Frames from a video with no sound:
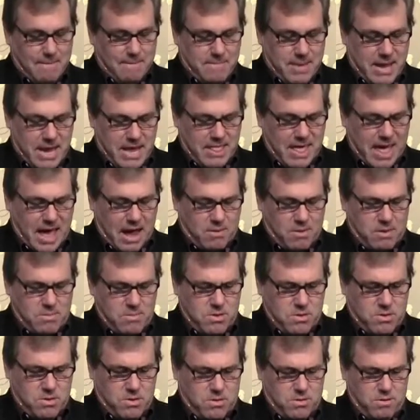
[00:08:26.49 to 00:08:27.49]
Be thou
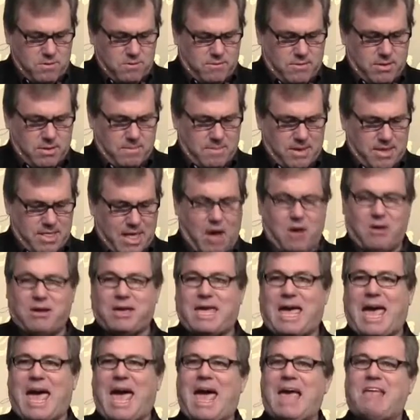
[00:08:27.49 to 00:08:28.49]
removed and be thou
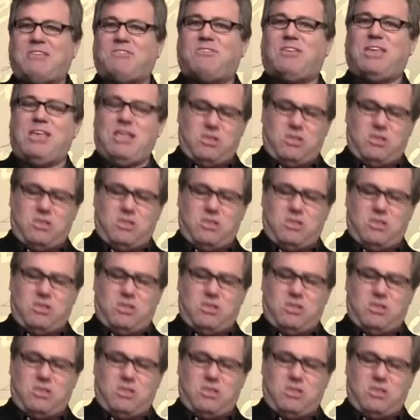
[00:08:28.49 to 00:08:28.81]
cast